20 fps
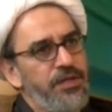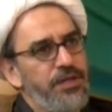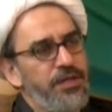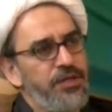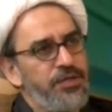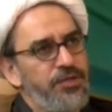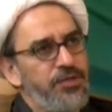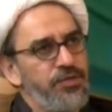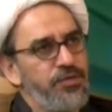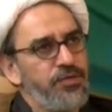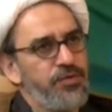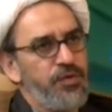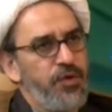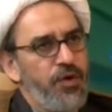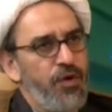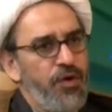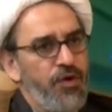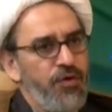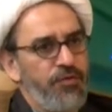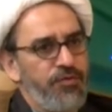issue
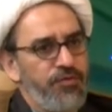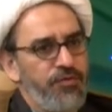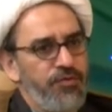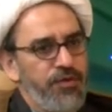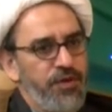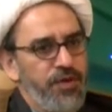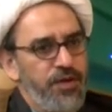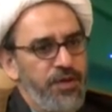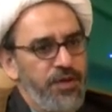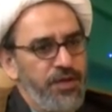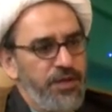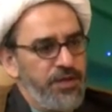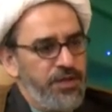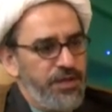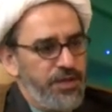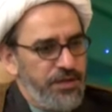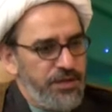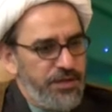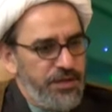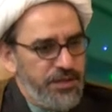of
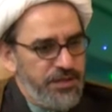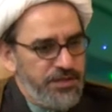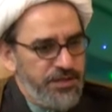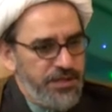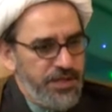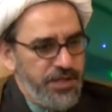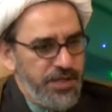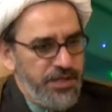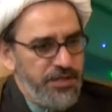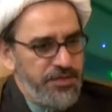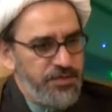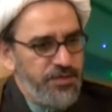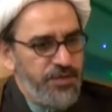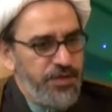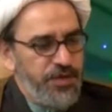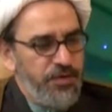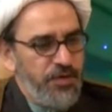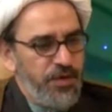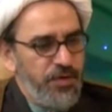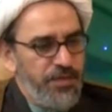these things where
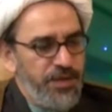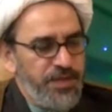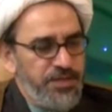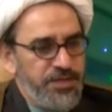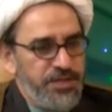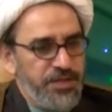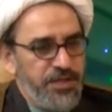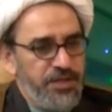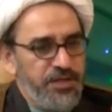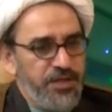you are mentioning,